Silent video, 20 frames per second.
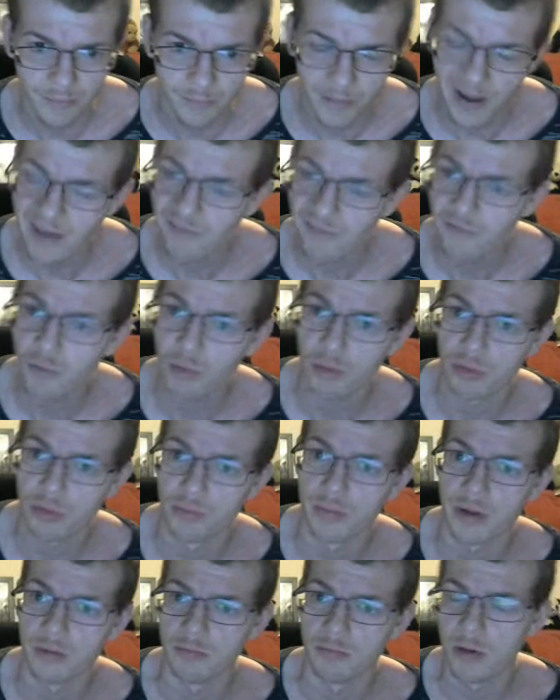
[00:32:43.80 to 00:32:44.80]
baffles
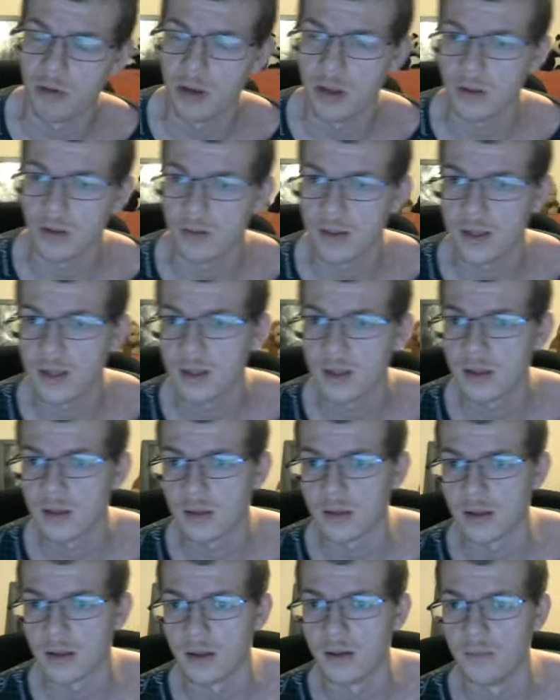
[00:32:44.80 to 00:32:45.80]
me, really.
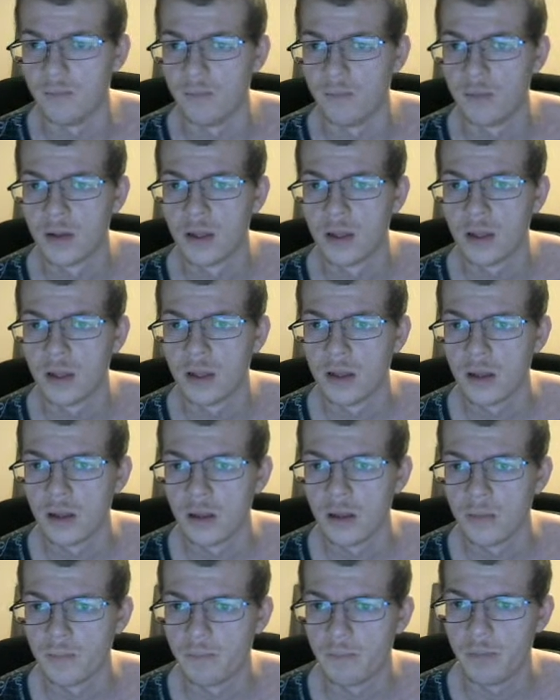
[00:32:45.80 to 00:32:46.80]

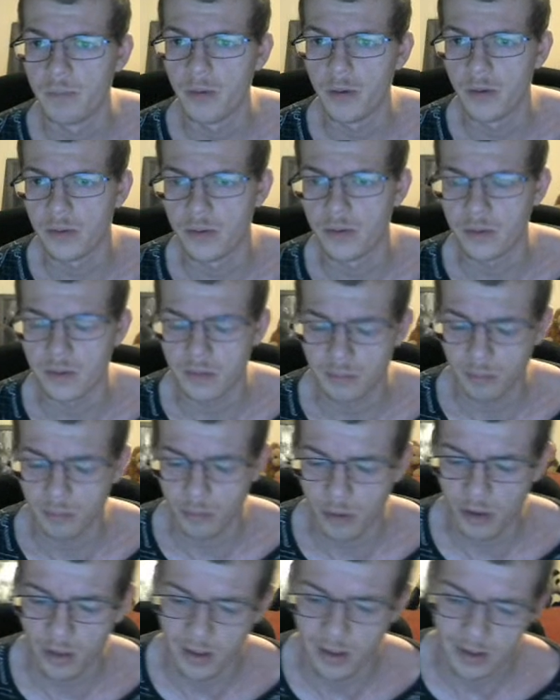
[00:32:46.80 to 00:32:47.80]
But,
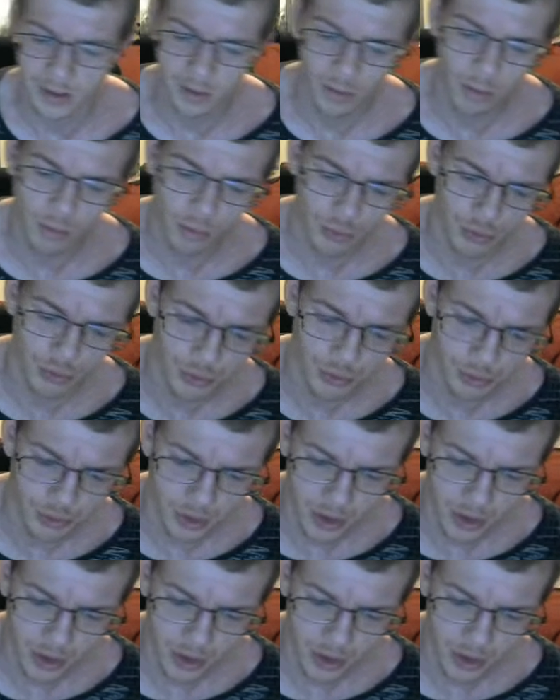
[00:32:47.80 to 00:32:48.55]
well, I can also see